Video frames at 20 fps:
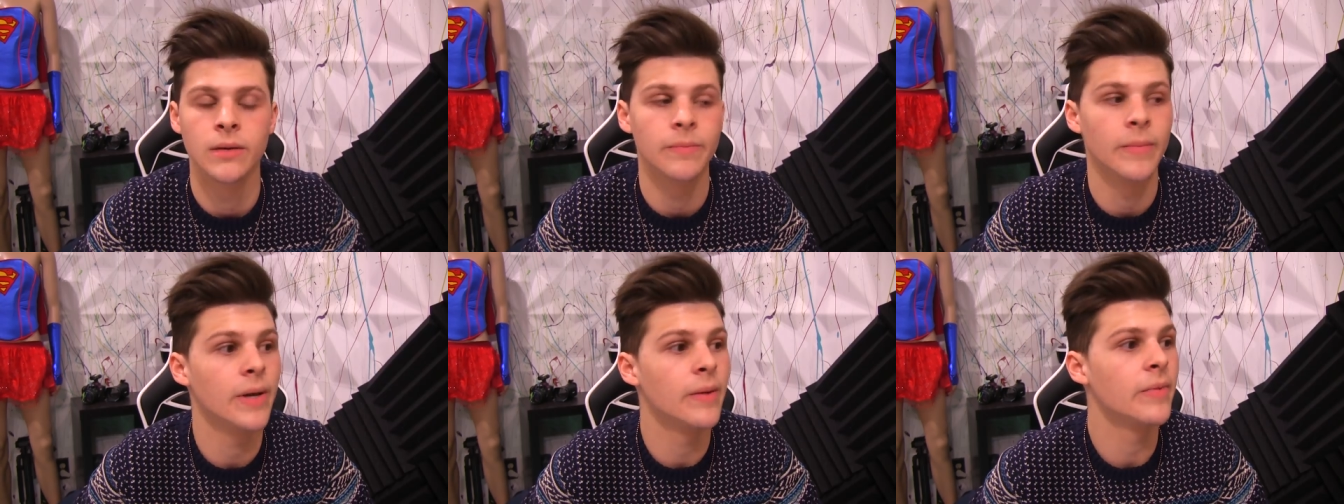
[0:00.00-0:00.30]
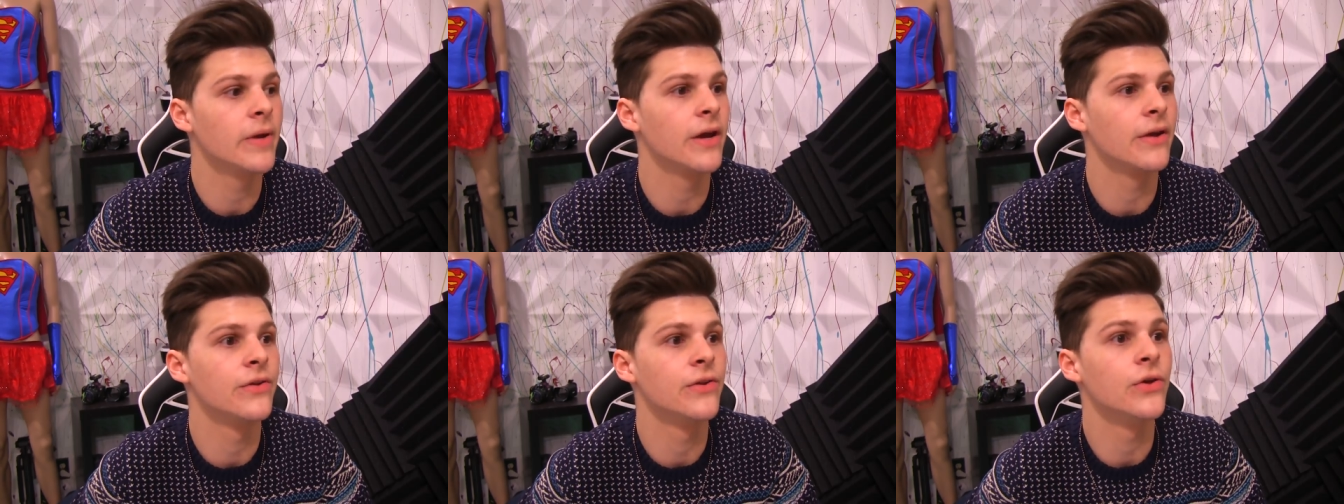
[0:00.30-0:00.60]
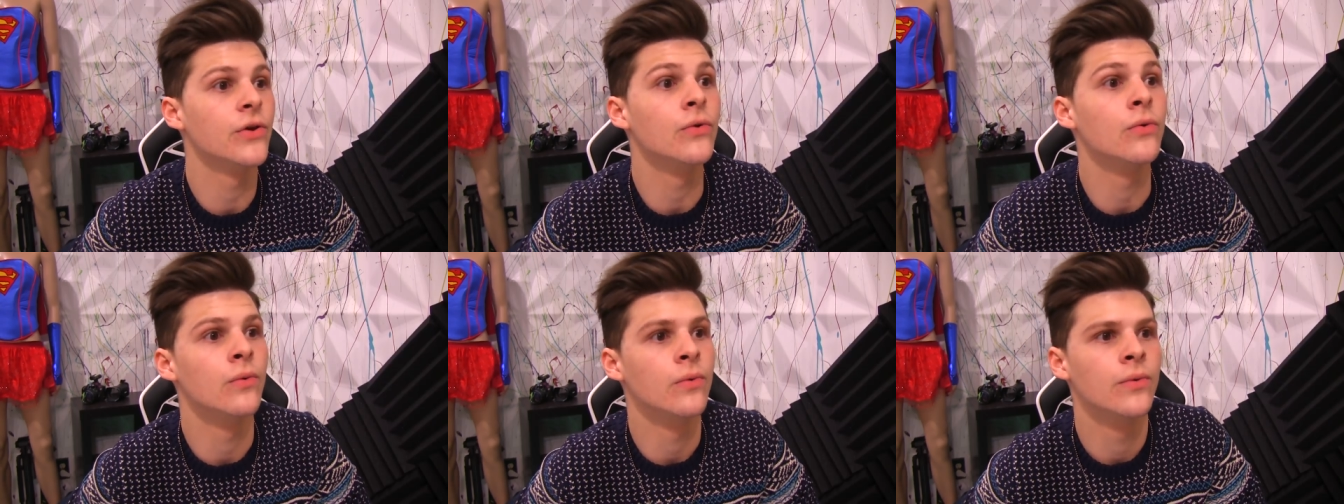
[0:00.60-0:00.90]
Maybe I
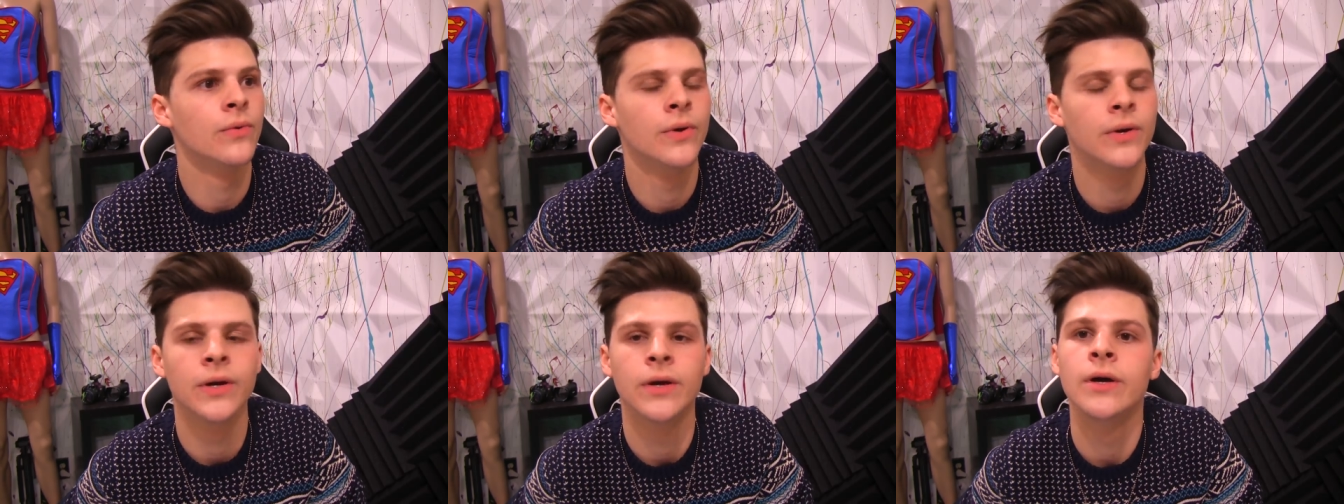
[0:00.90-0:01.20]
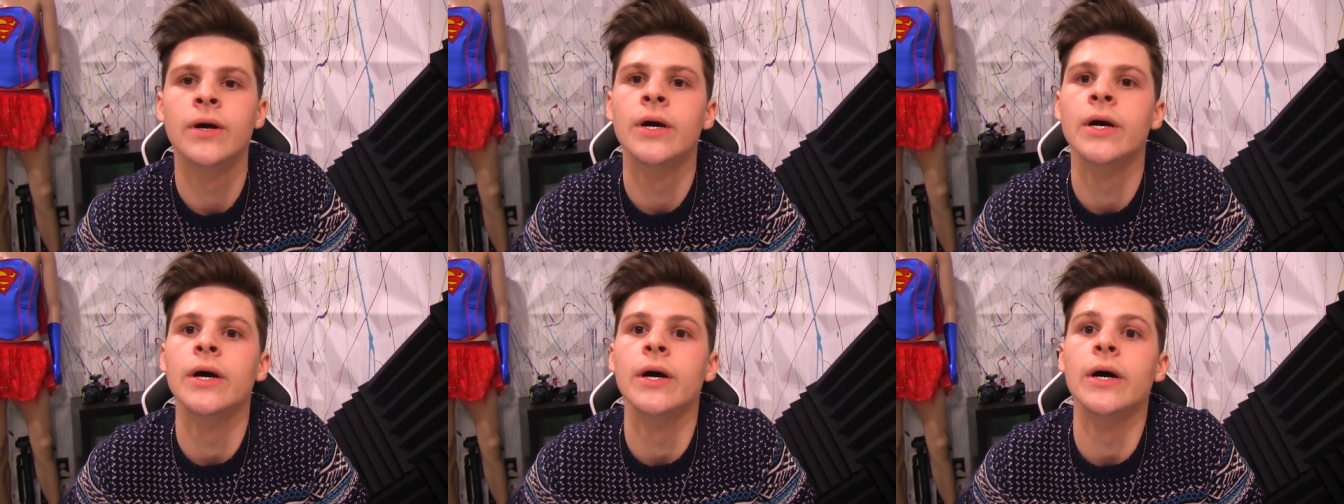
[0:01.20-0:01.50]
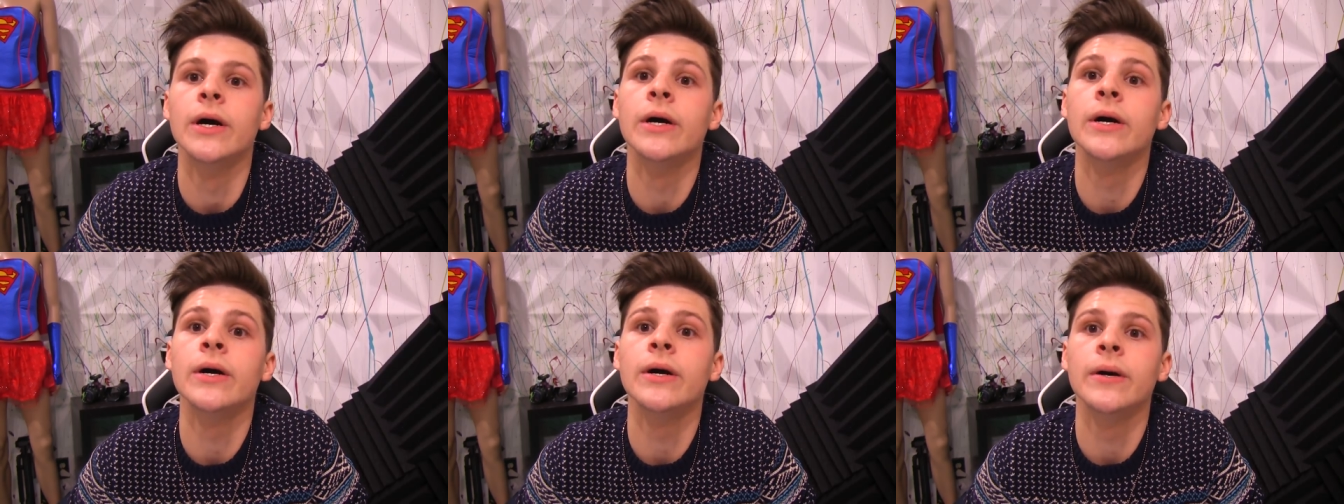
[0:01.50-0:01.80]
do.
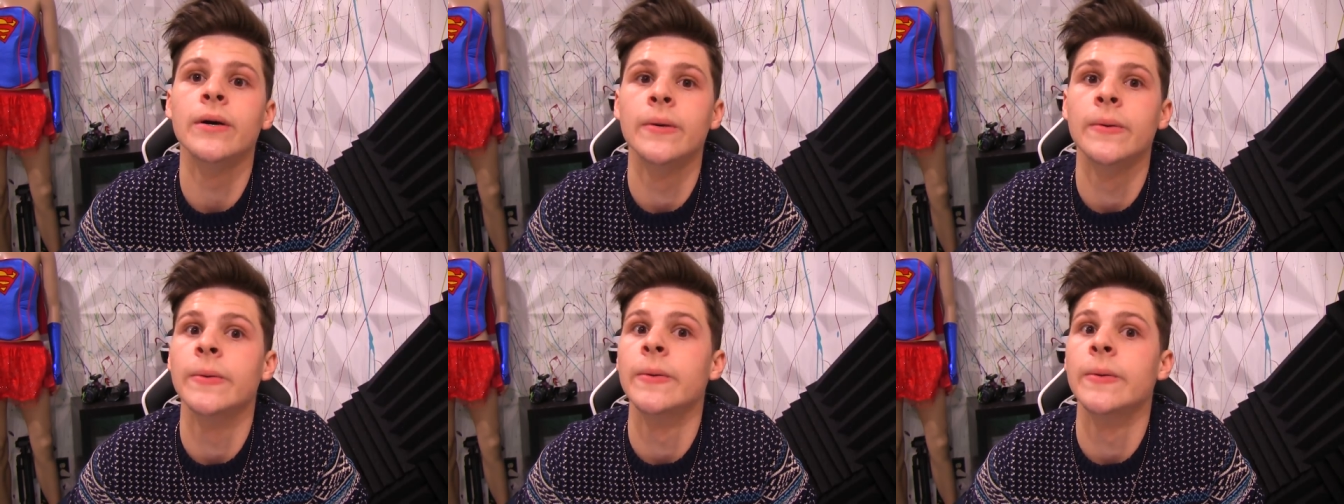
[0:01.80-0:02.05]
Huh?